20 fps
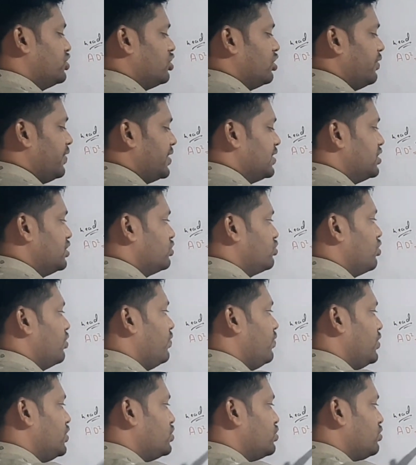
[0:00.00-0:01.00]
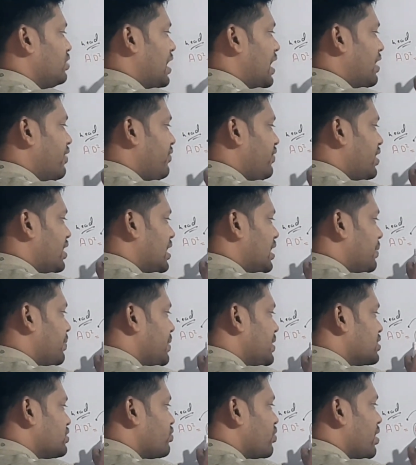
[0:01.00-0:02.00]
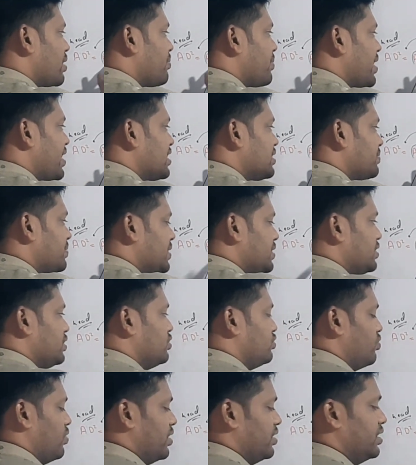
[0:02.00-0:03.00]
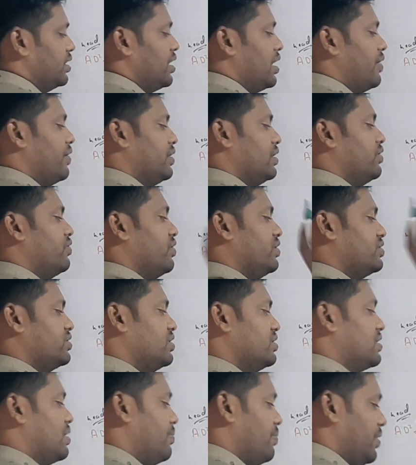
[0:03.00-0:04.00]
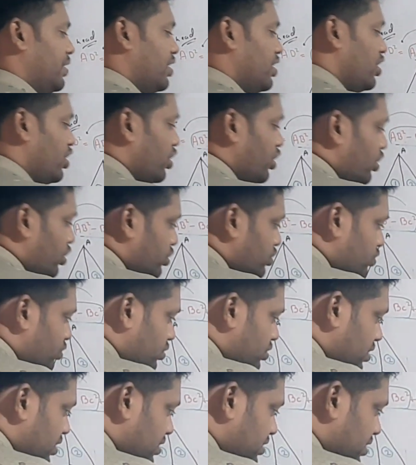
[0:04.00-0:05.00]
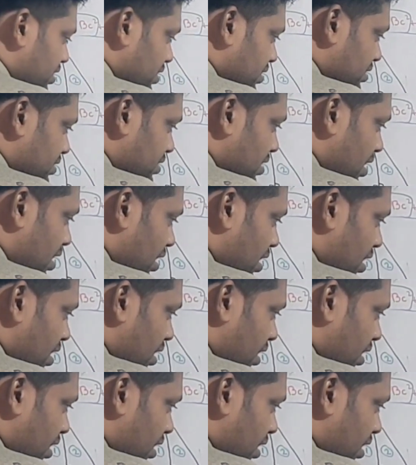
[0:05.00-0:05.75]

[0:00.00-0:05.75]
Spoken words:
of ac square we should have ab square minus bc square, then our equation is complete. So this is the